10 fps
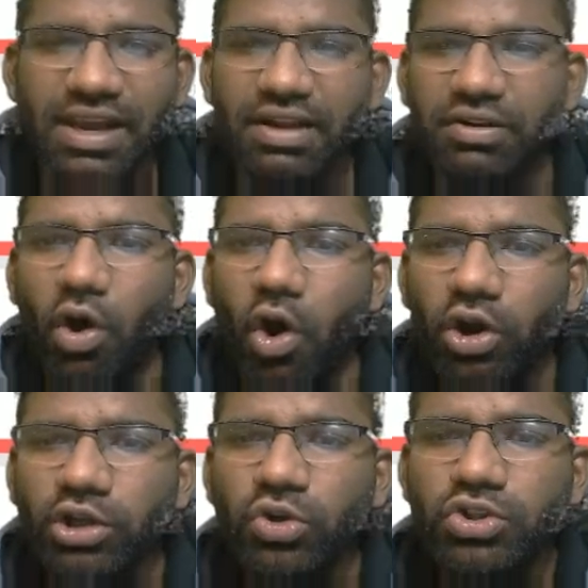
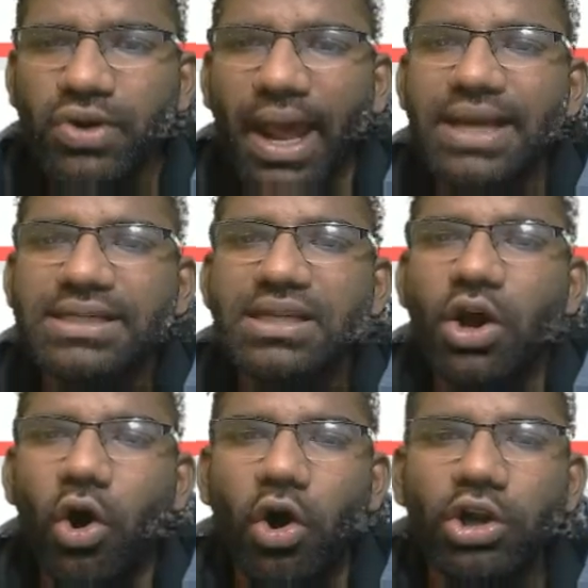All those rights
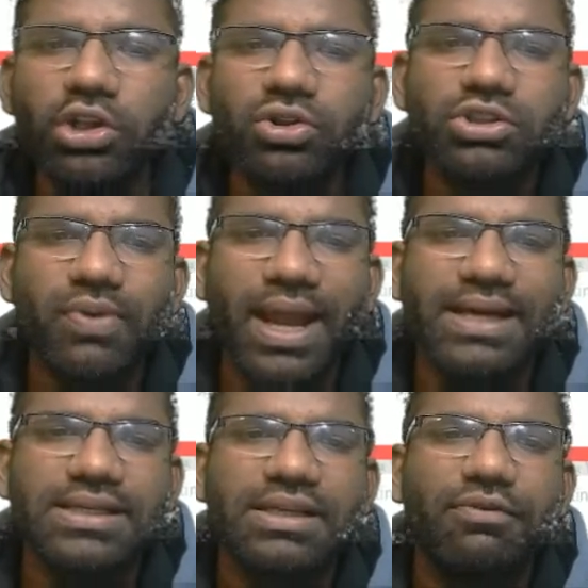
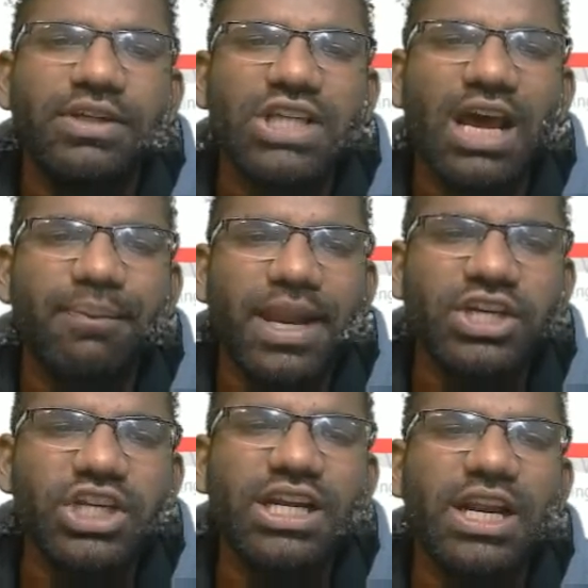which are
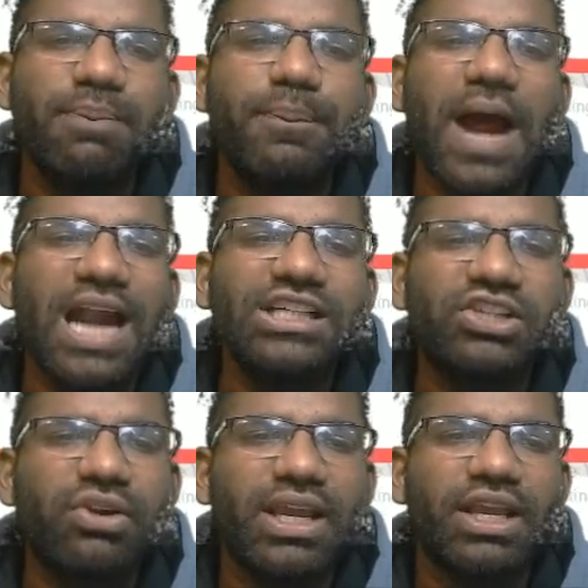mentioned in Part
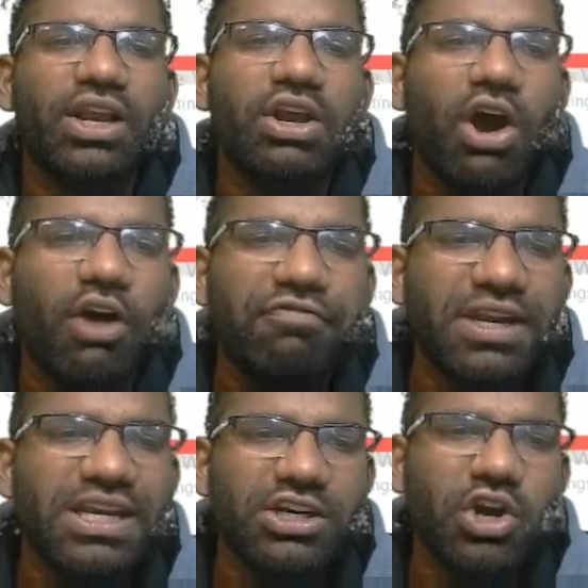3 of
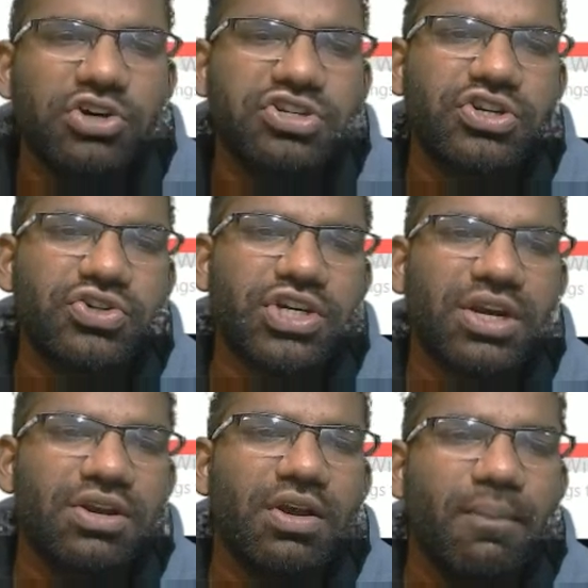Indian Constitution.
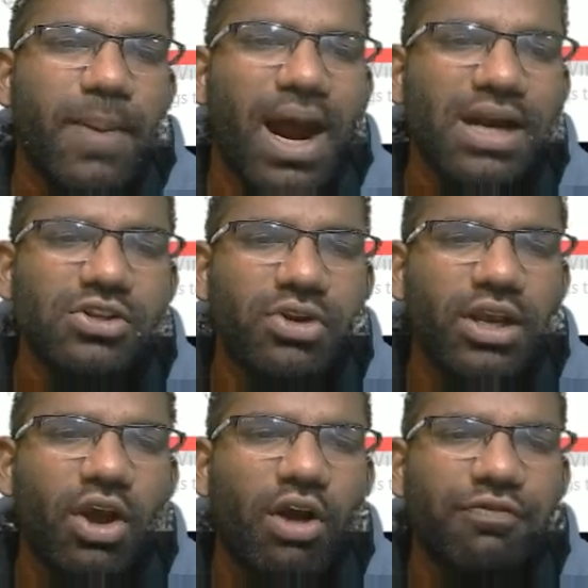Part
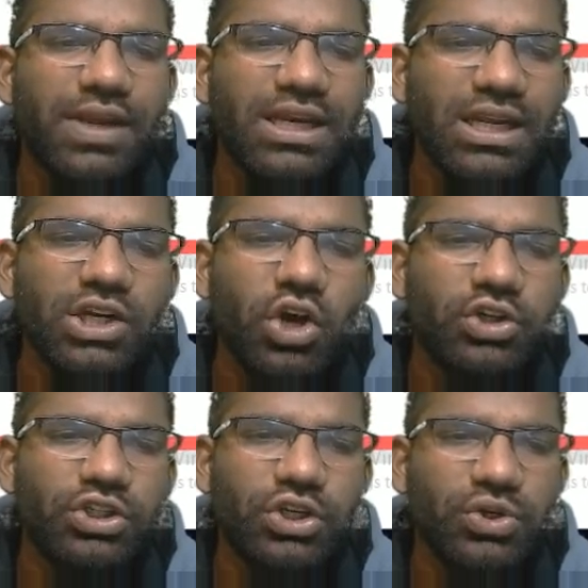3 of Indian
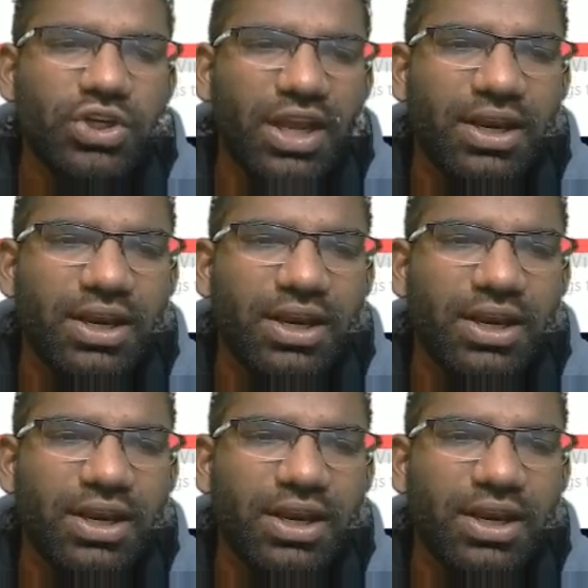Constitution